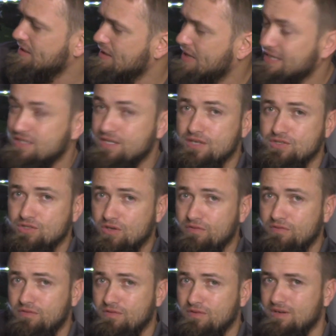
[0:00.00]
light goes
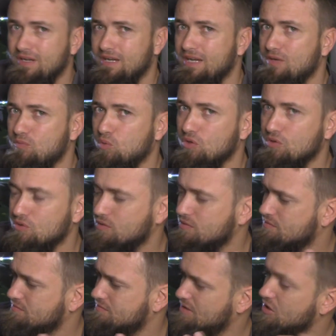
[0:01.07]
off, it will
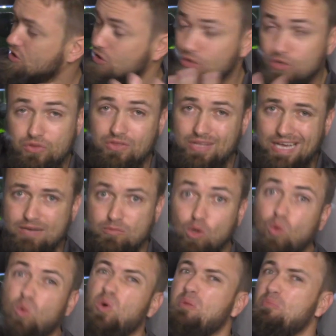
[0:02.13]
alert the animal
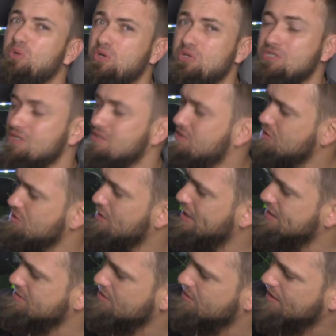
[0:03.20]
or a person to
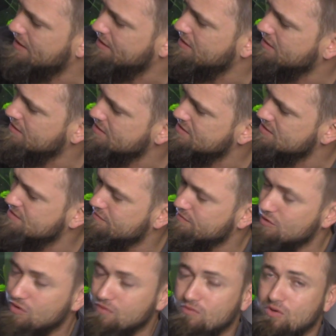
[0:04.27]
that. So I think this is a
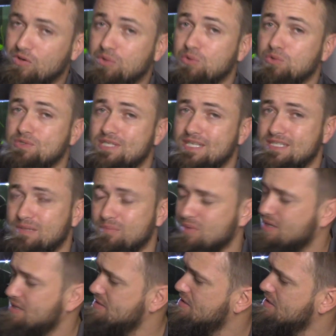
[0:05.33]
very, very cool setup,
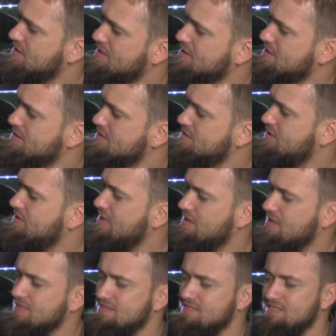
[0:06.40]
guys. So yeah,
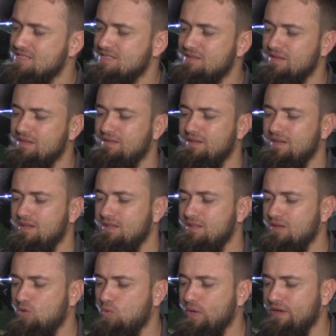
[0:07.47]
guys, this is the
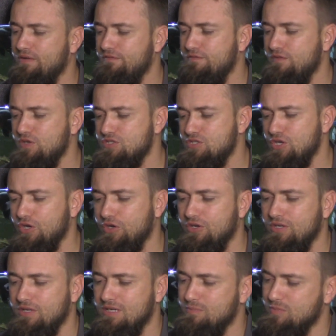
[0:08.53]
quick first look.
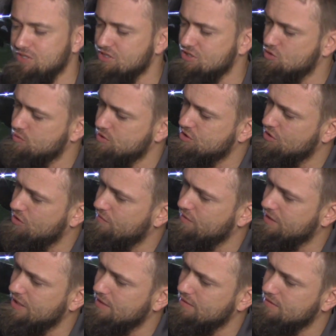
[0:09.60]
Let me just switch it off
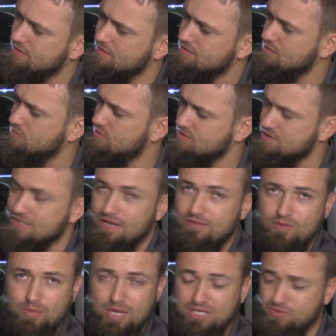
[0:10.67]
again so we'll save
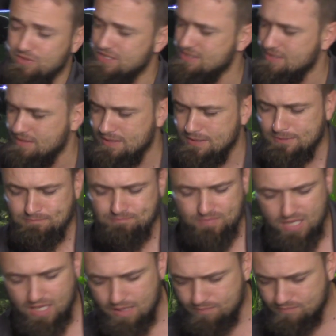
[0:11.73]
the batteries.
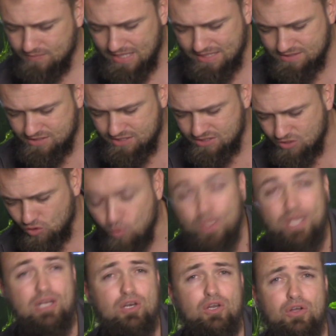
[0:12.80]
That's just a
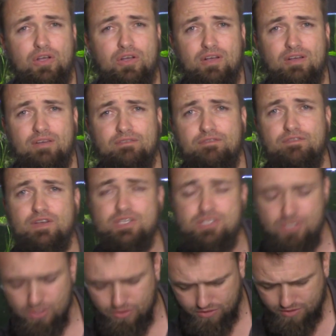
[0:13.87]
quick look and
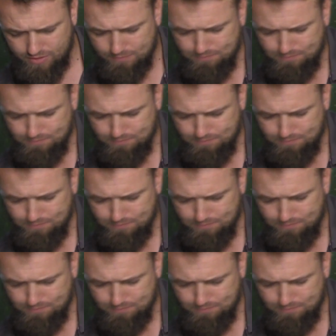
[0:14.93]
first look,